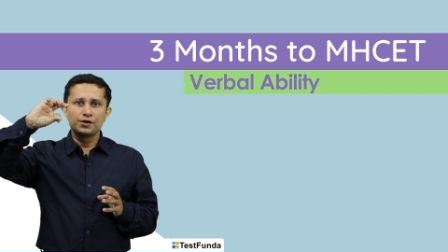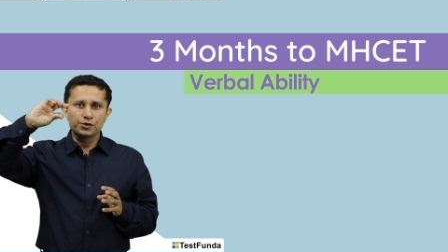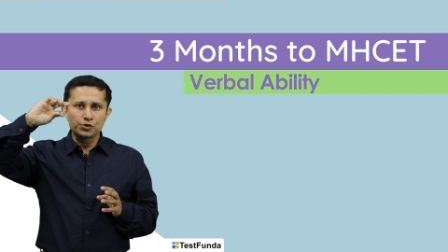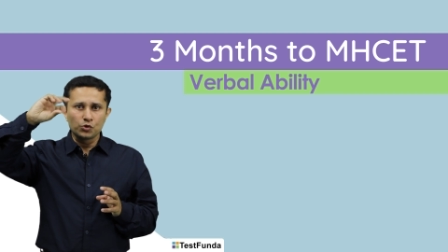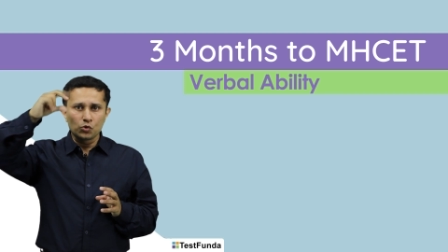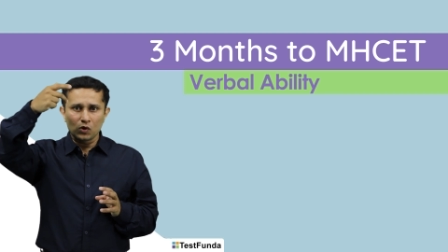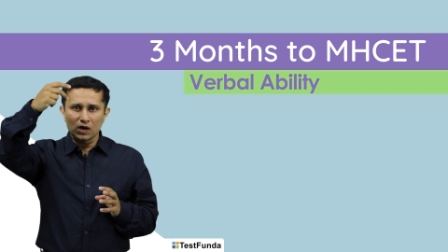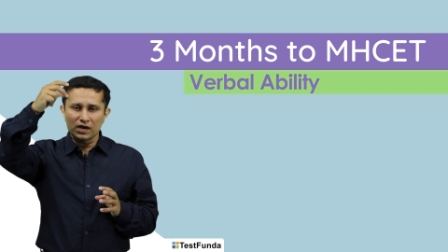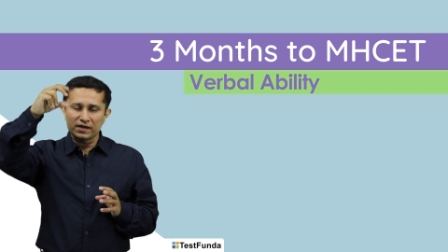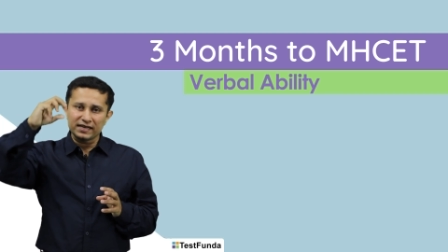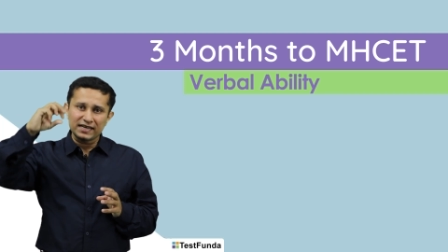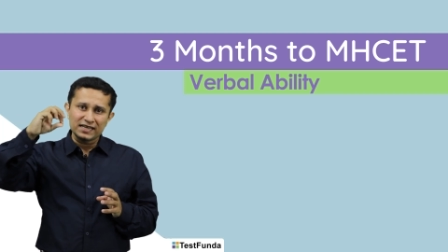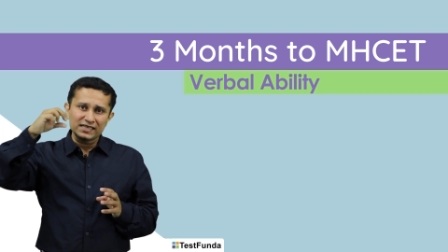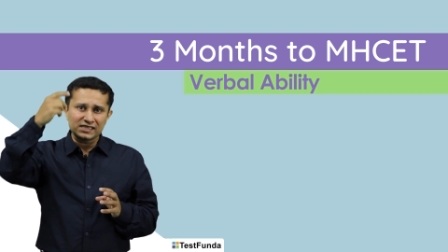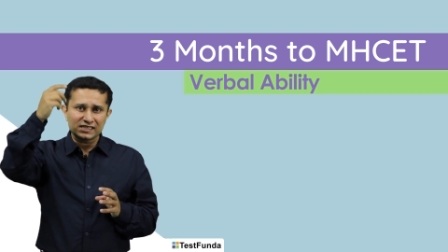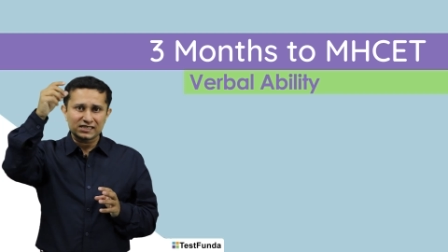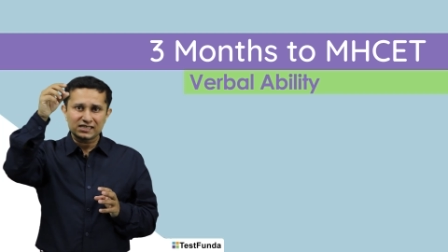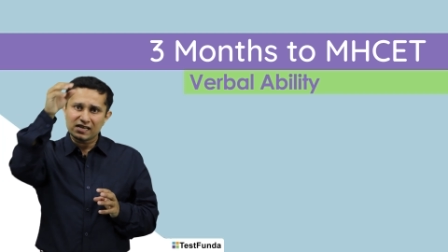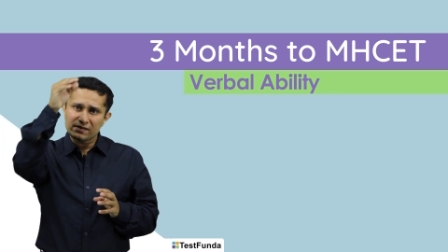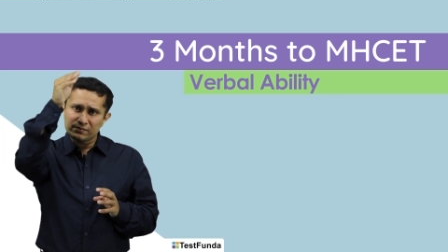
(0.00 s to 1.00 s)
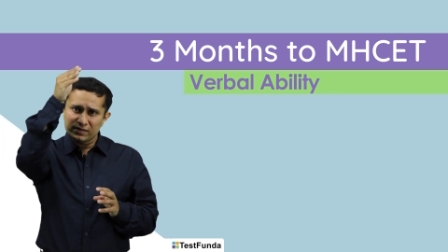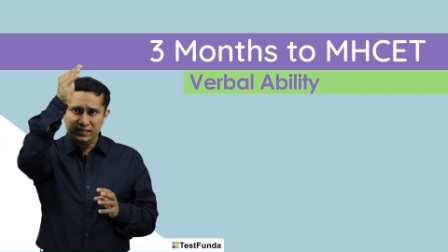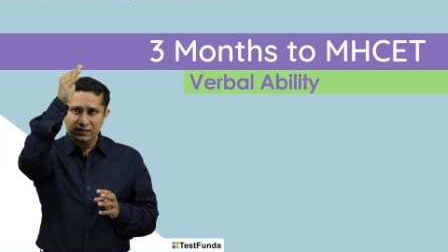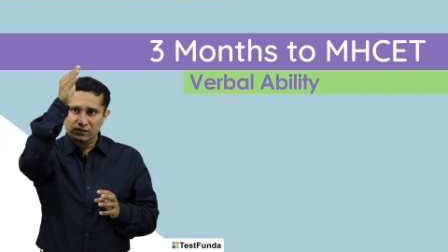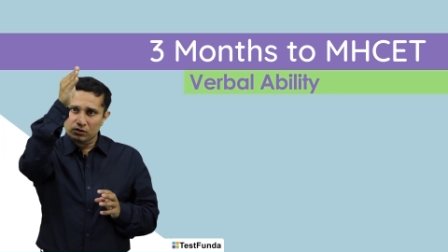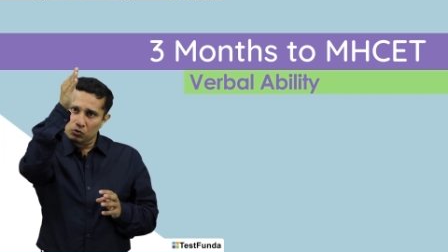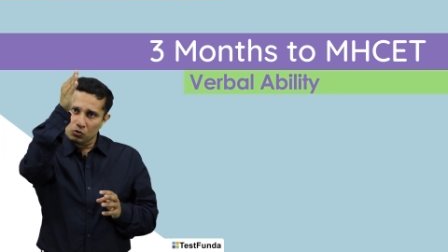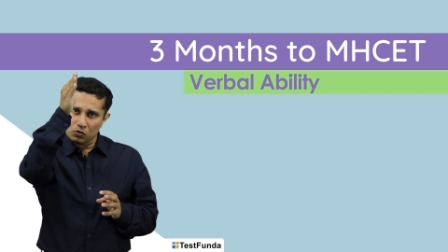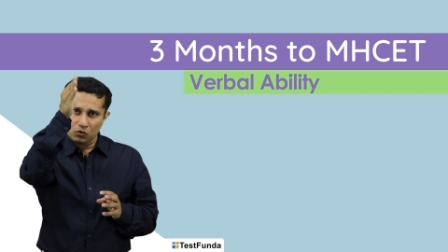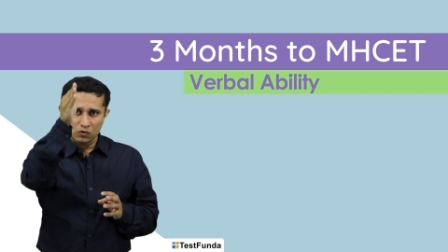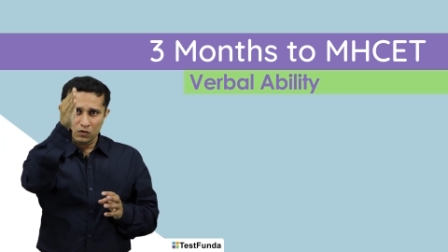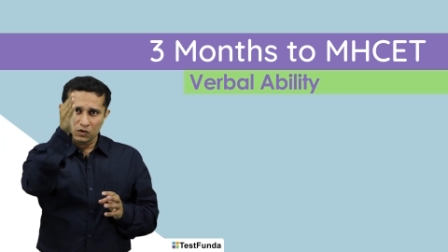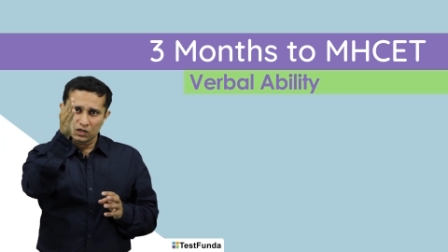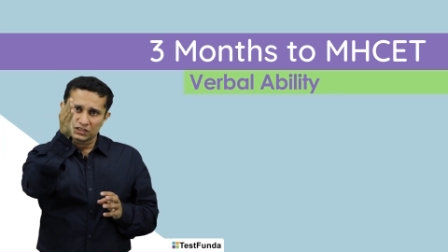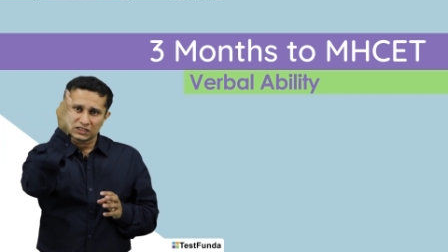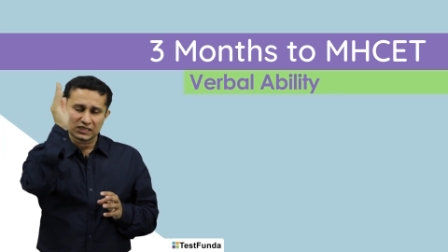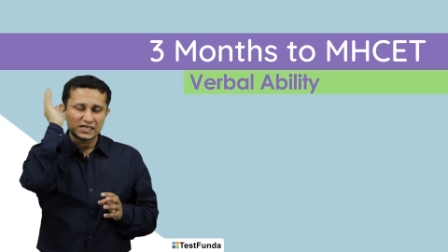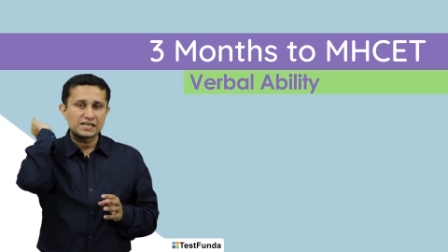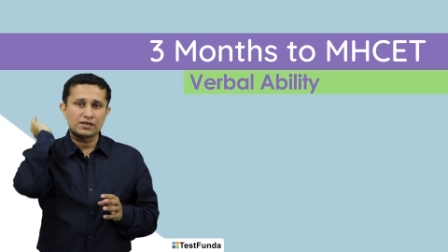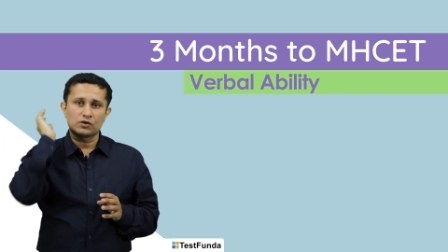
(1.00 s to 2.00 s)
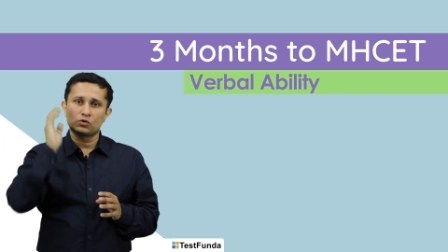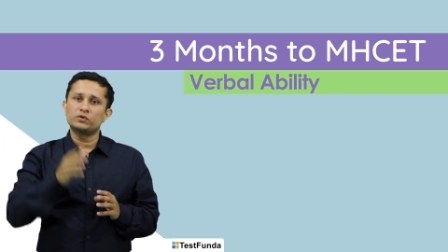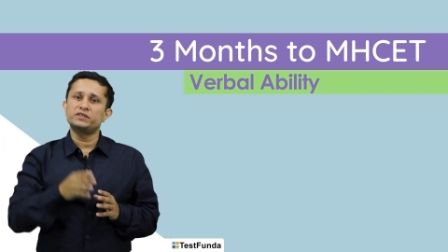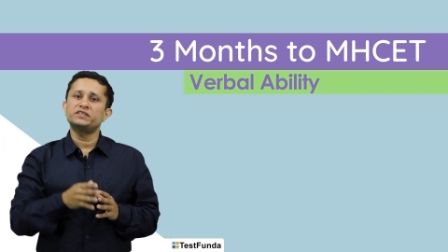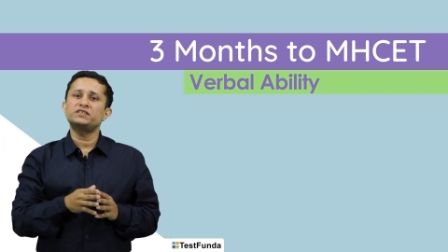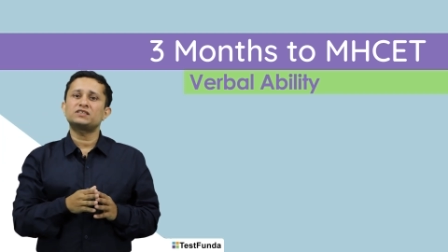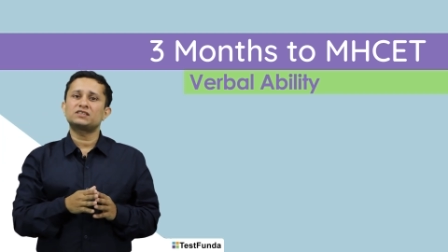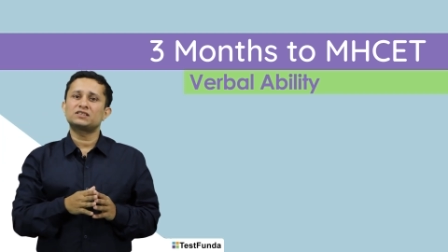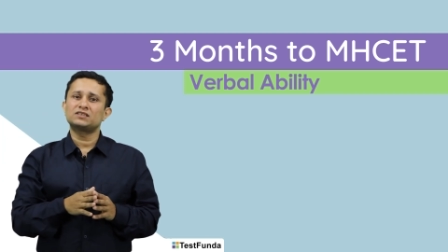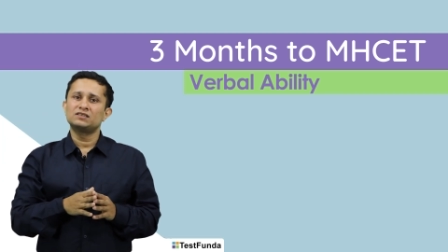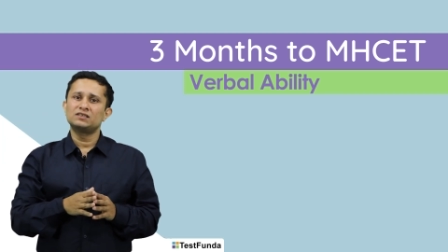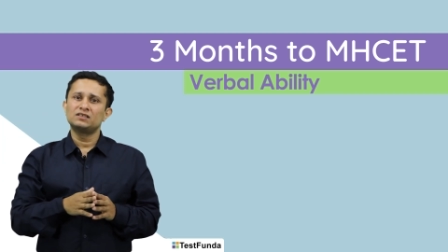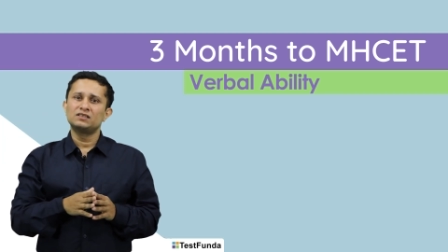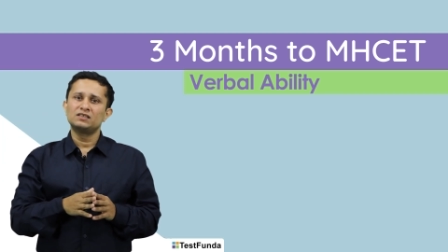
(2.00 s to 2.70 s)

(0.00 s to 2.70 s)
you arranged them into a sequence